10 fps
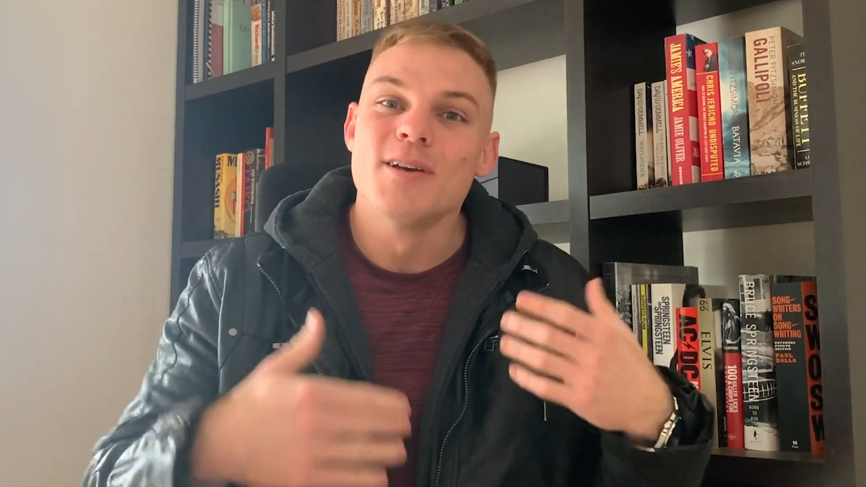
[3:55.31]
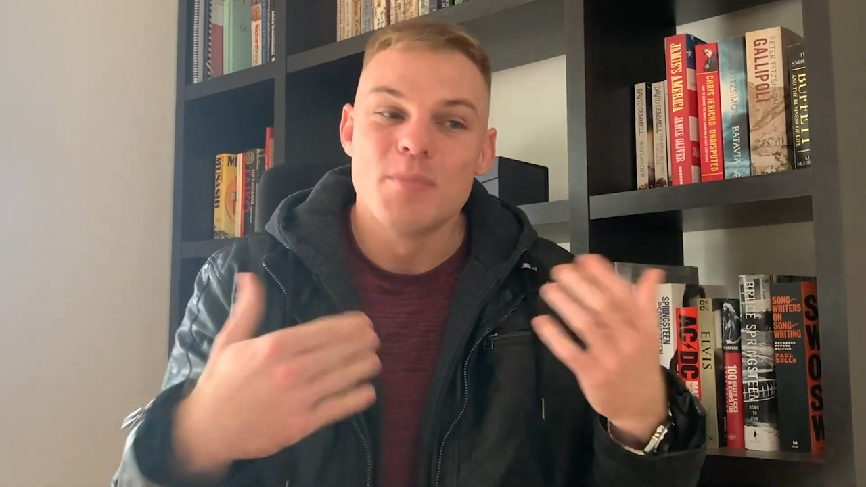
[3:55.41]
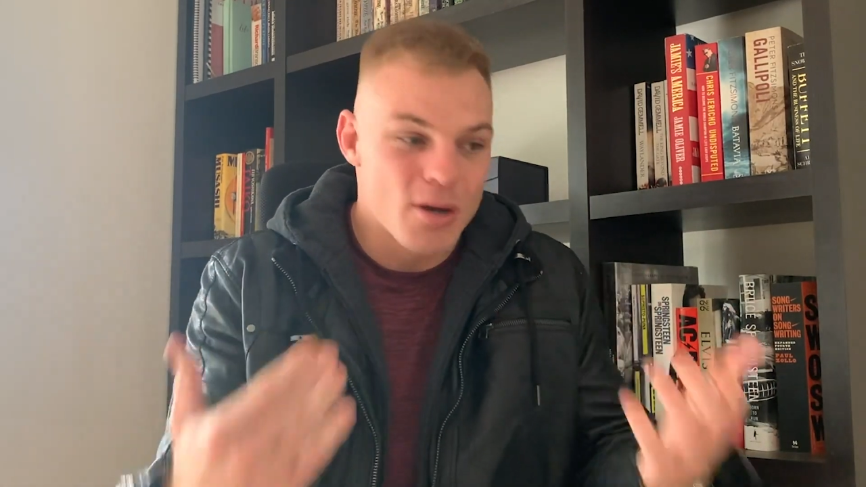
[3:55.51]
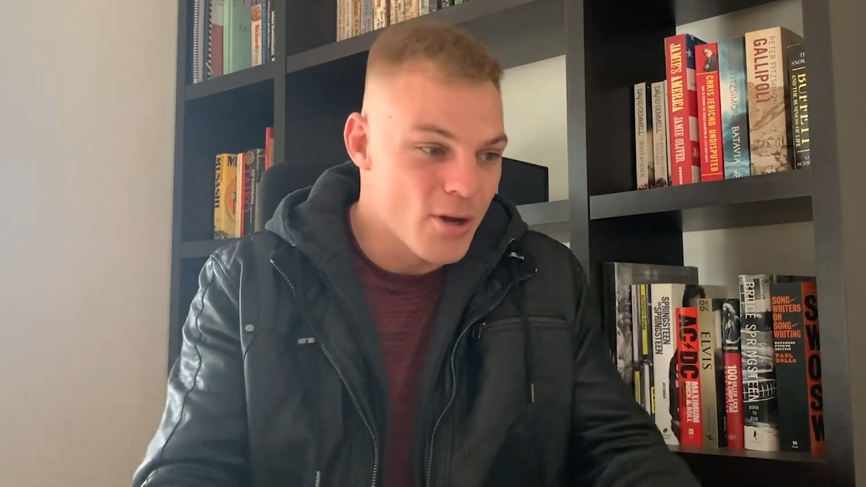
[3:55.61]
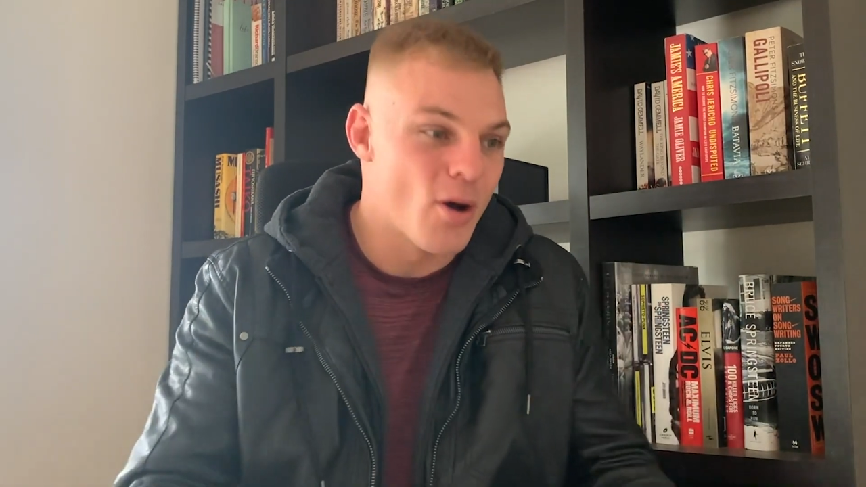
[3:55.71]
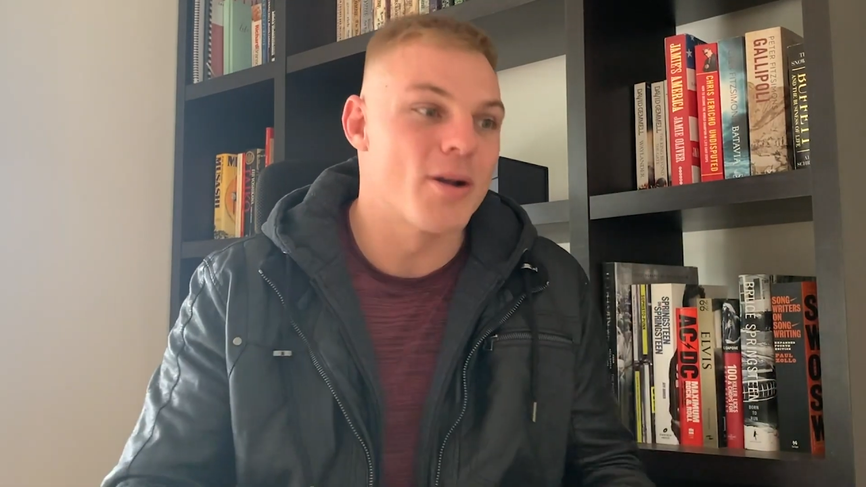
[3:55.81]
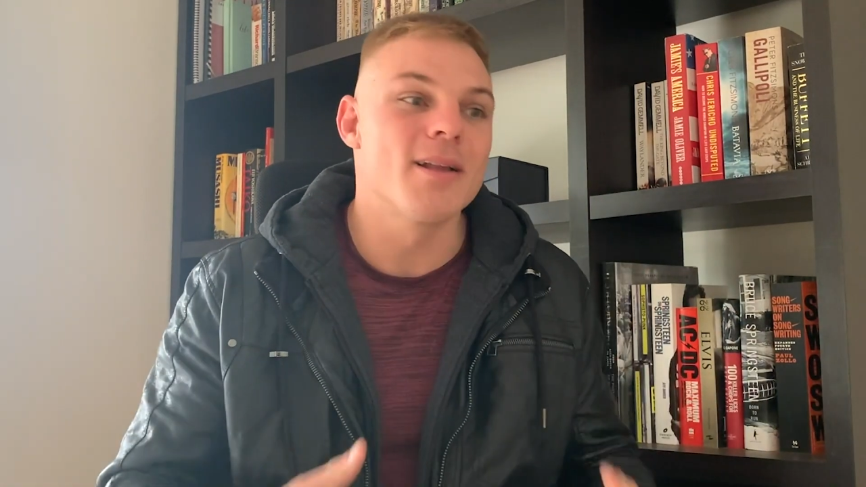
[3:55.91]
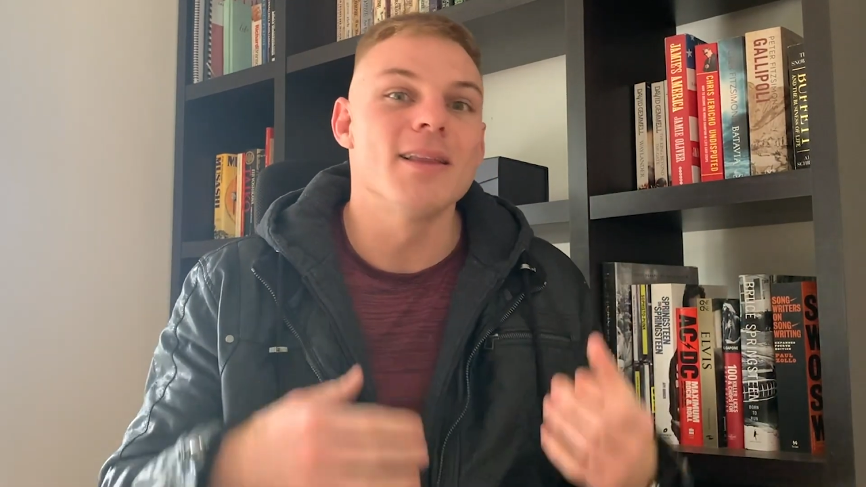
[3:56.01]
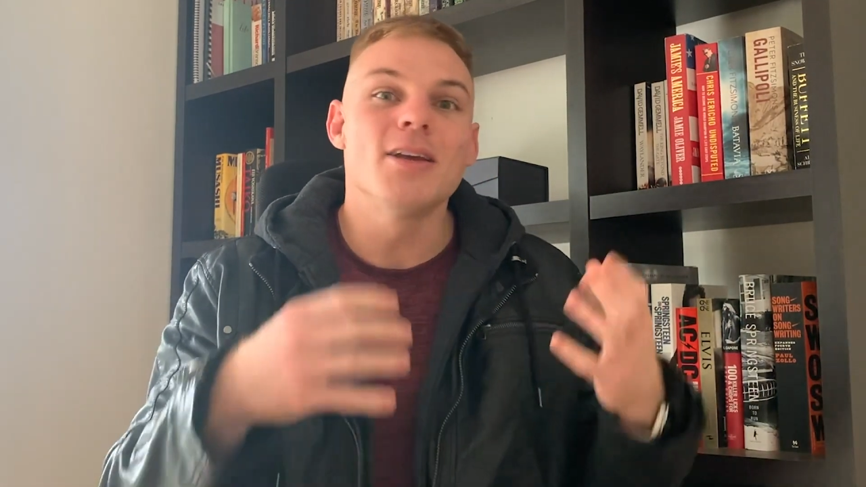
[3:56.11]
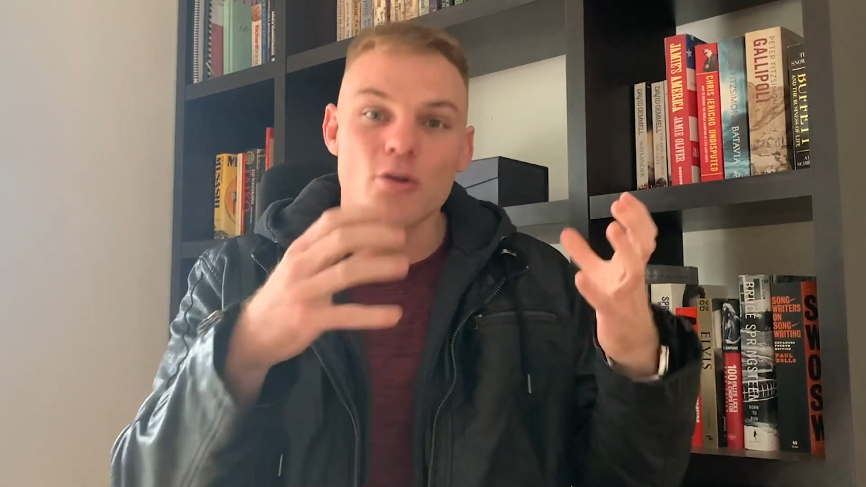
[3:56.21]

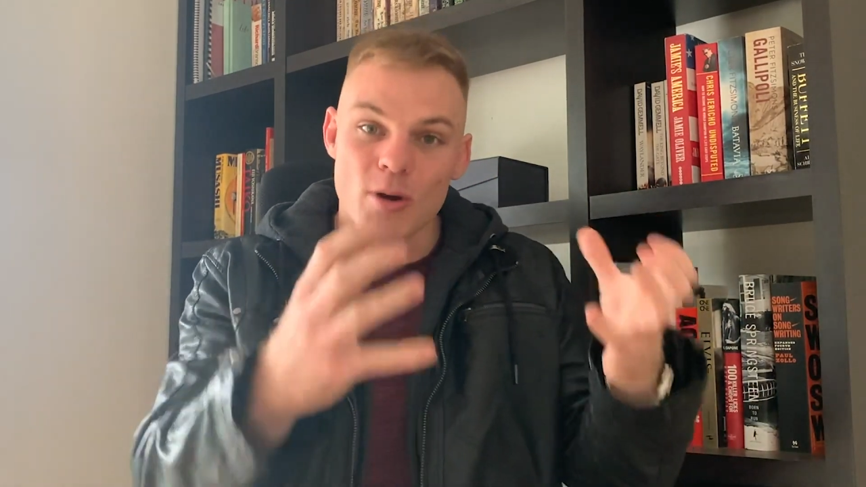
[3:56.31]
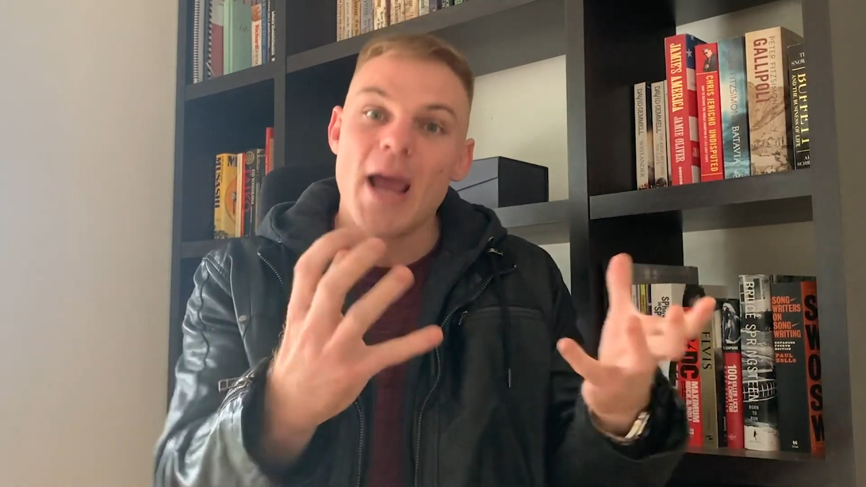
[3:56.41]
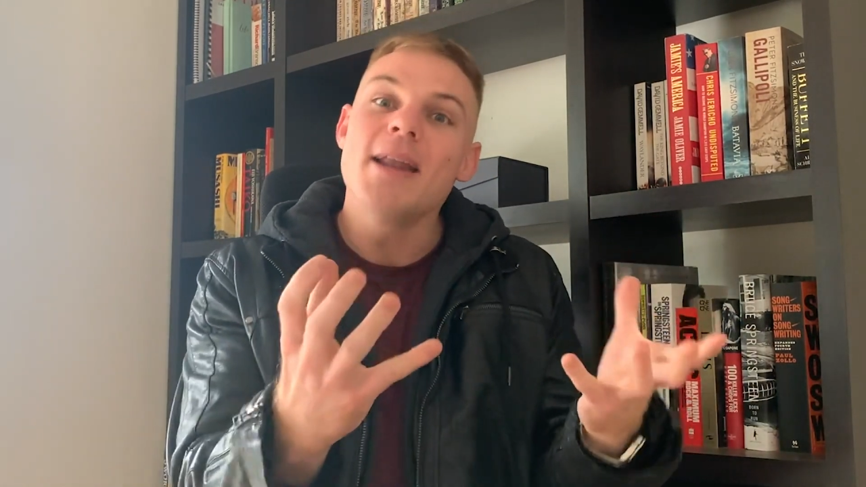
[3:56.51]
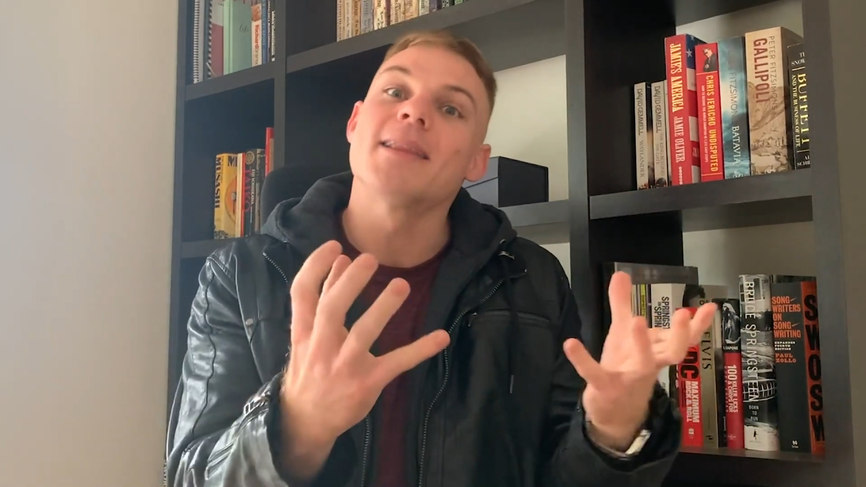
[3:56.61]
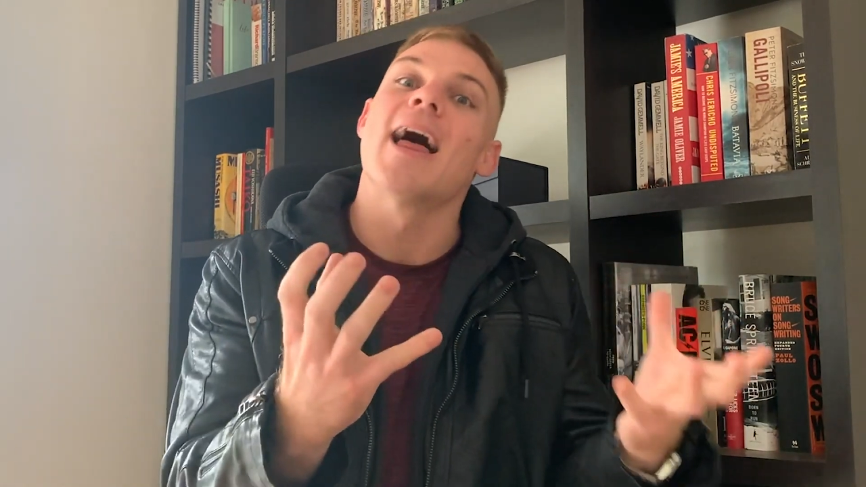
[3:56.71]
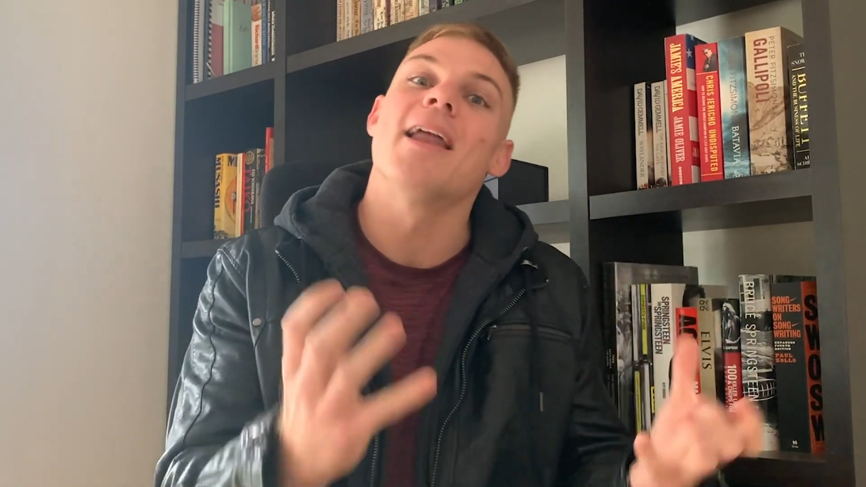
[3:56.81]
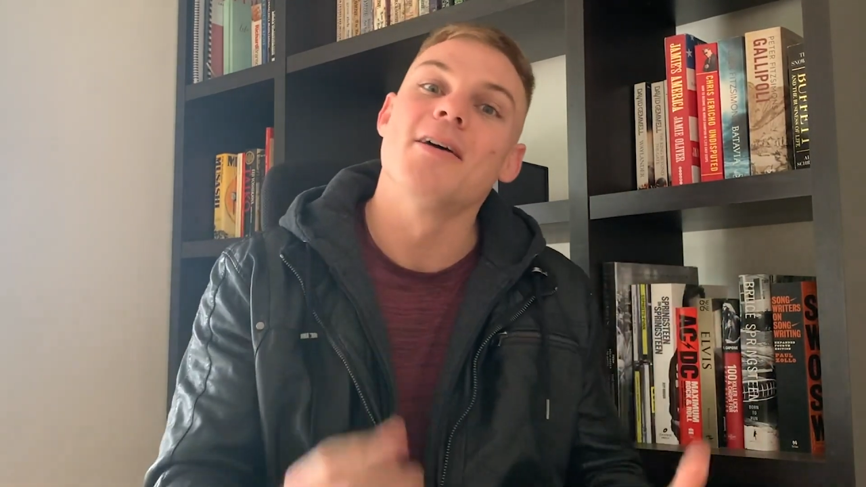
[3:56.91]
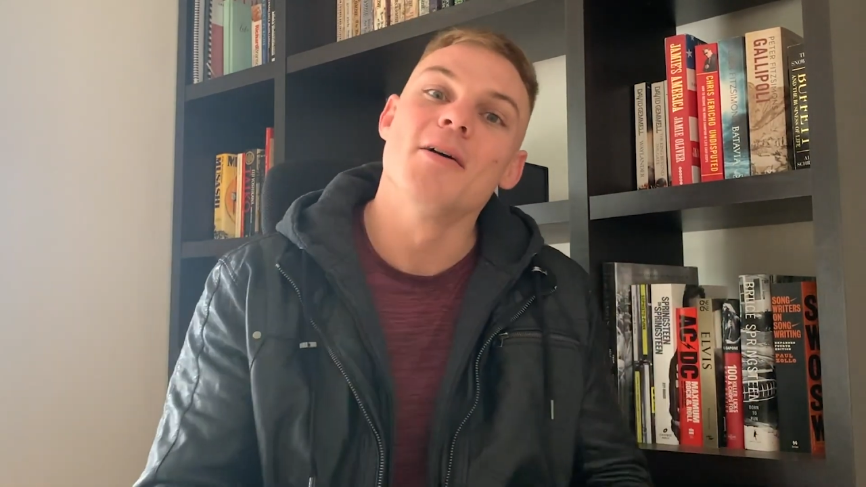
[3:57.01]
periodically creating that.